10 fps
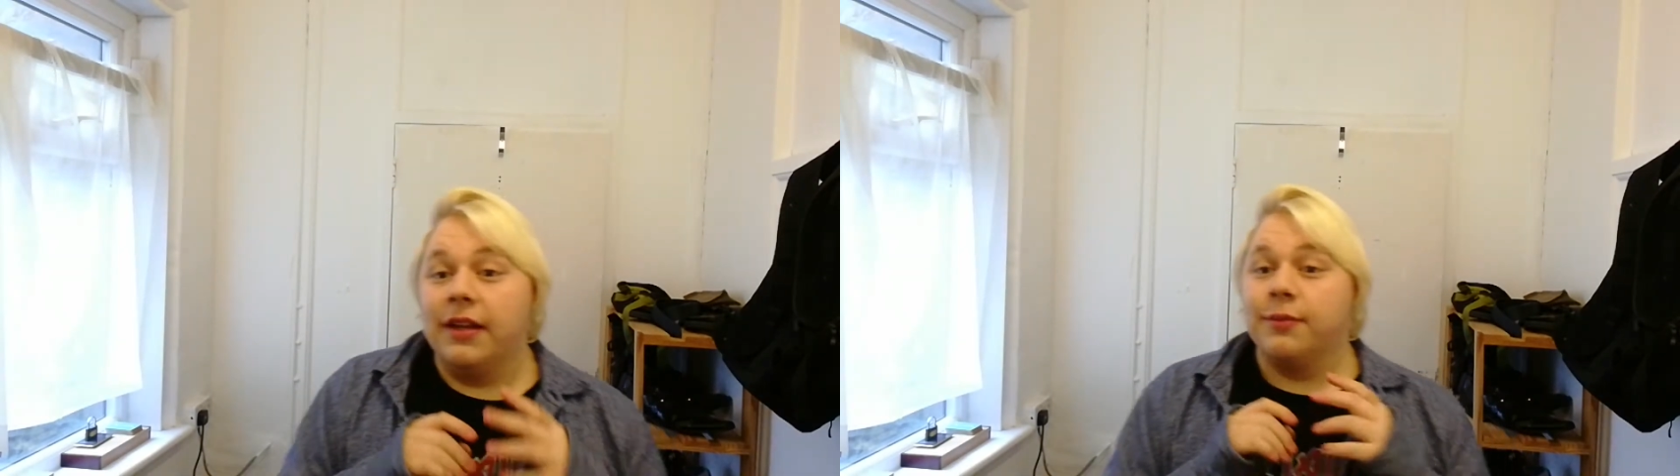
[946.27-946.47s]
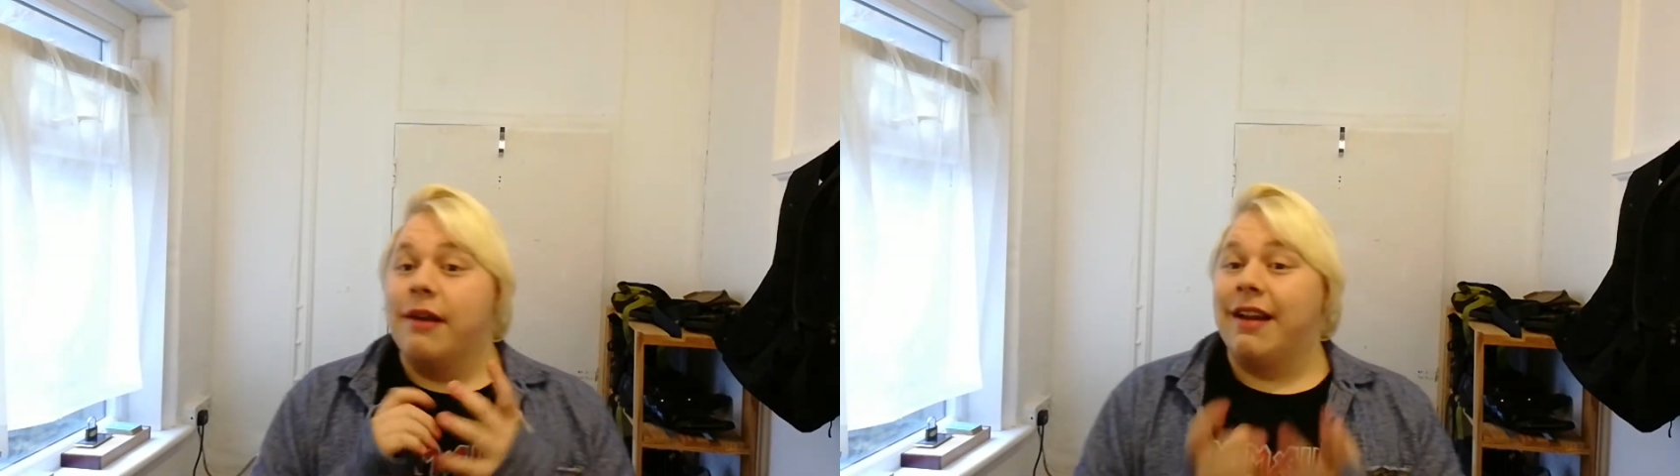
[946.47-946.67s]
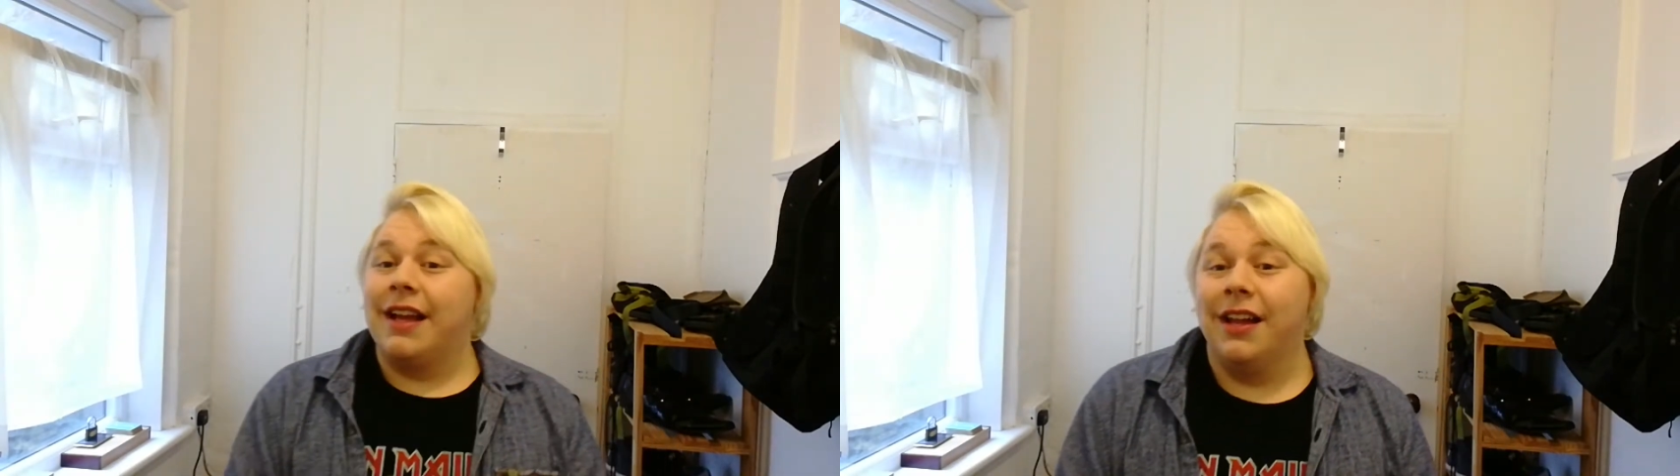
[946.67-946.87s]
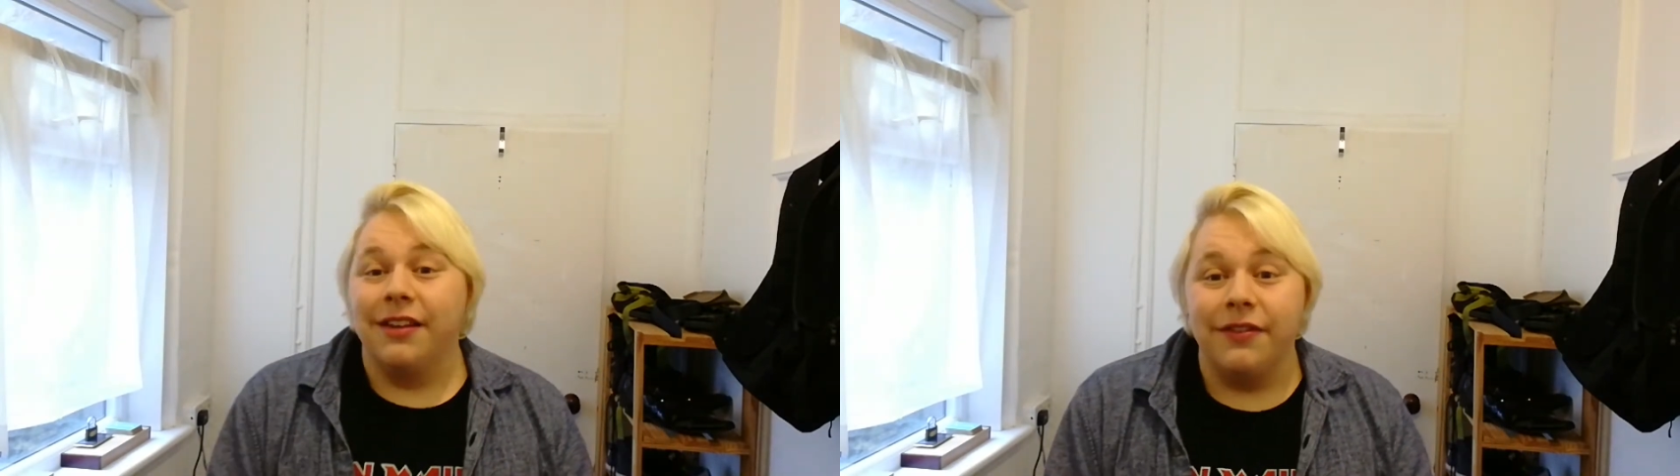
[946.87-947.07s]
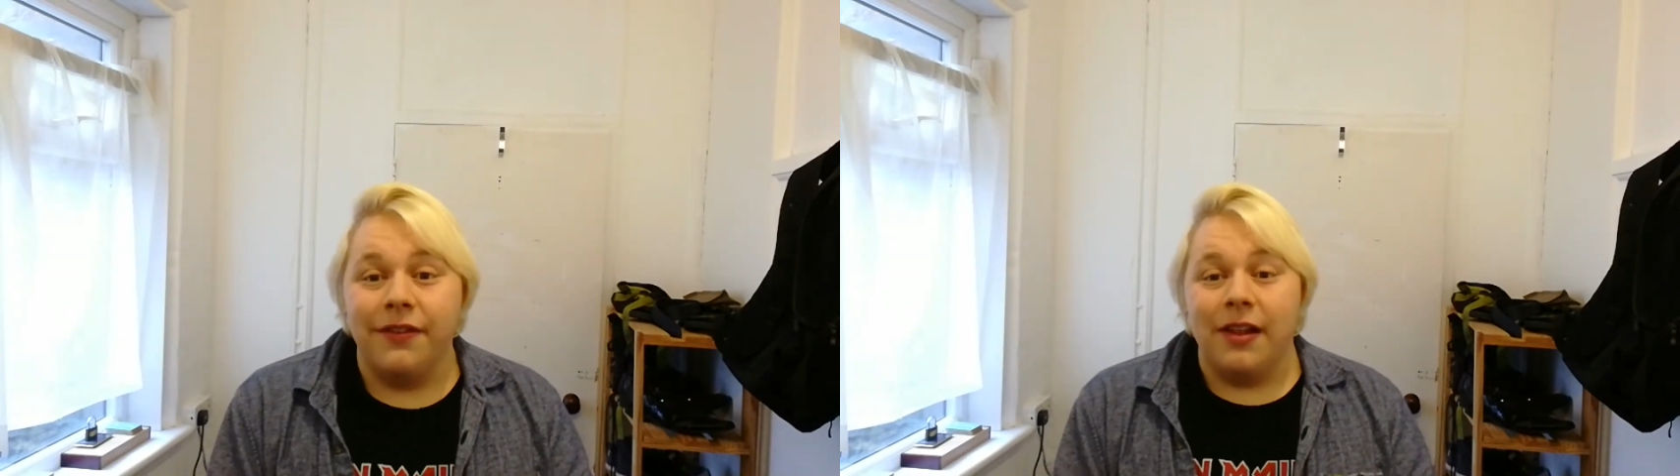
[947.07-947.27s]
where it kind of
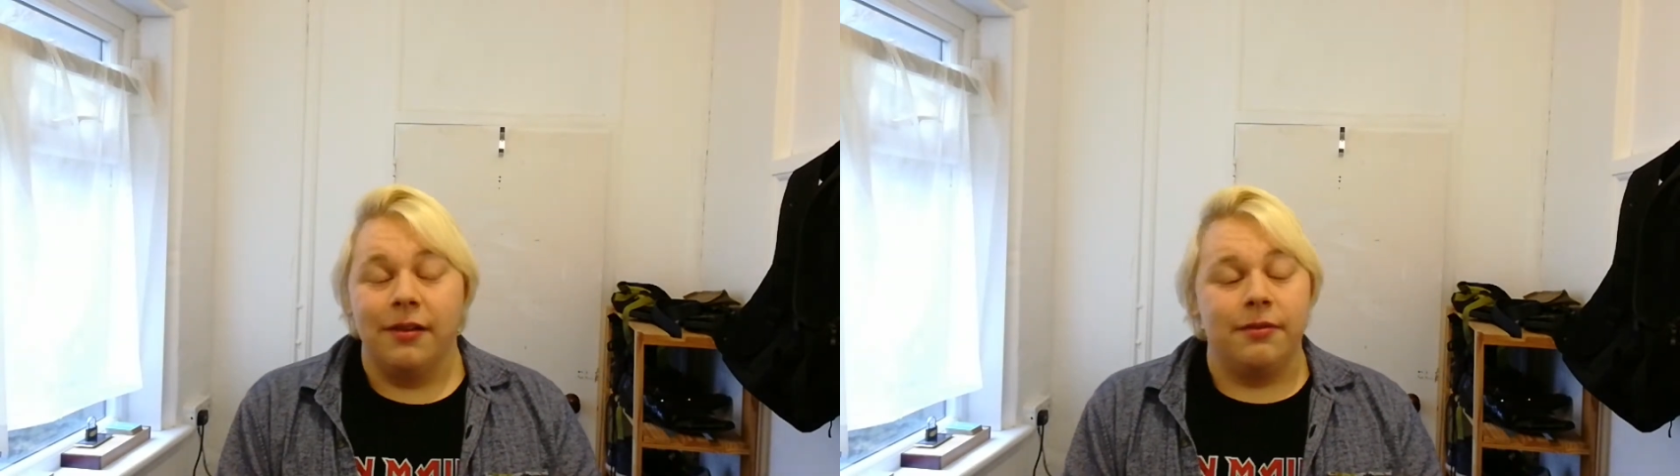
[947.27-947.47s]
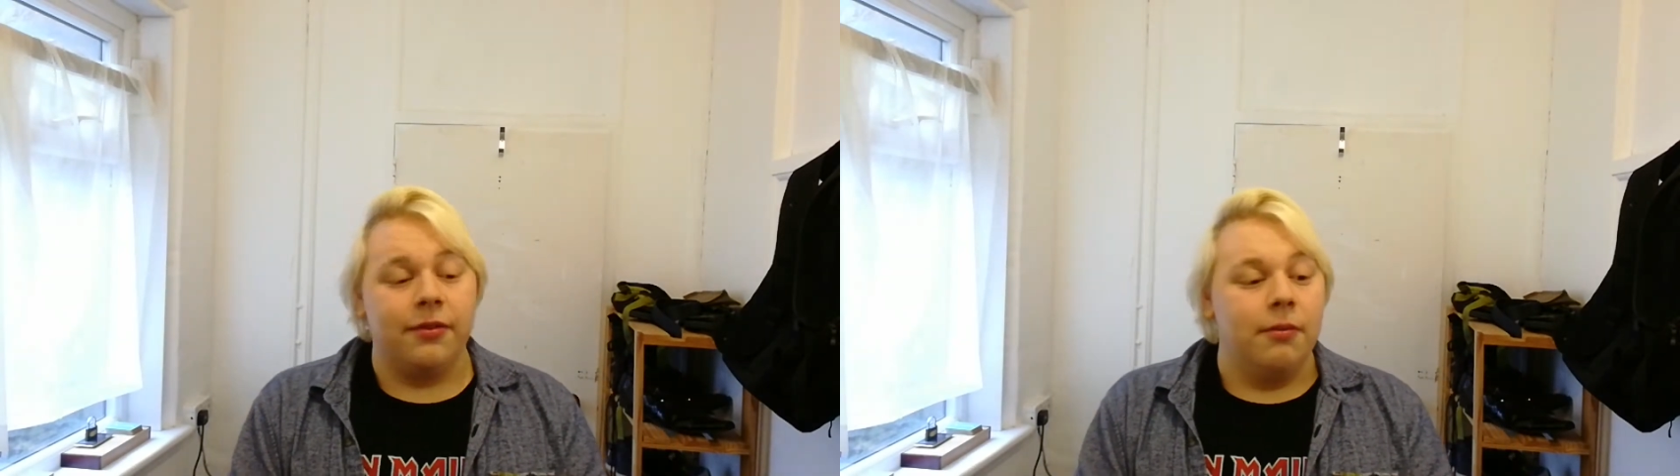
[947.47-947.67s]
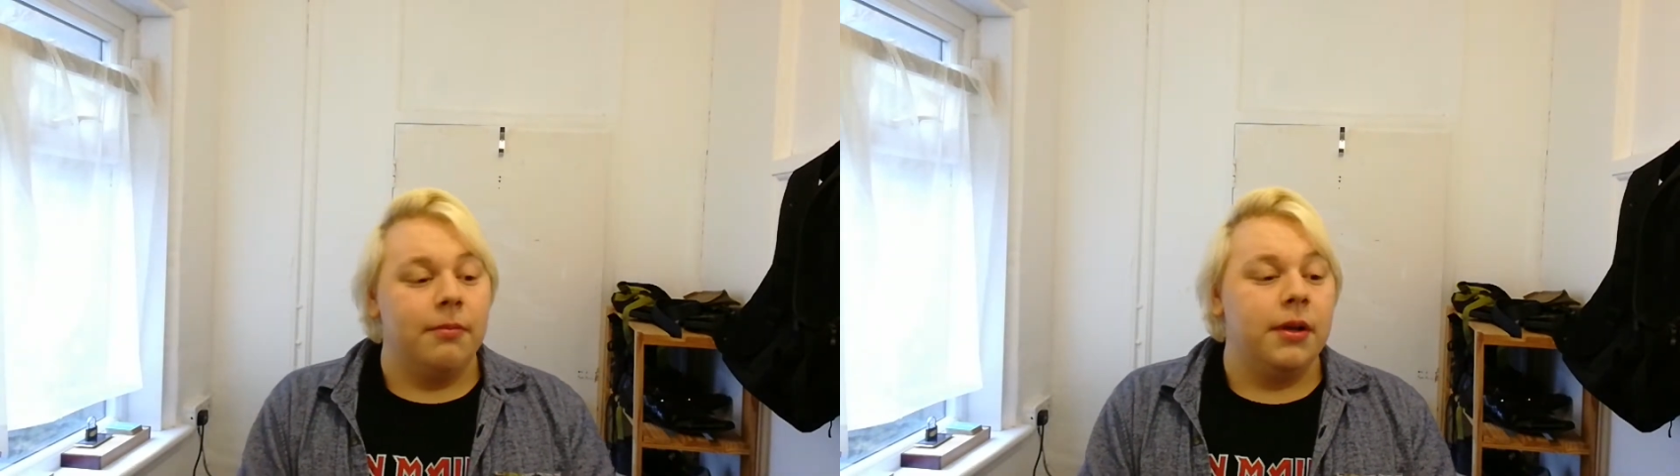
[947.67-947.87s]
developed from.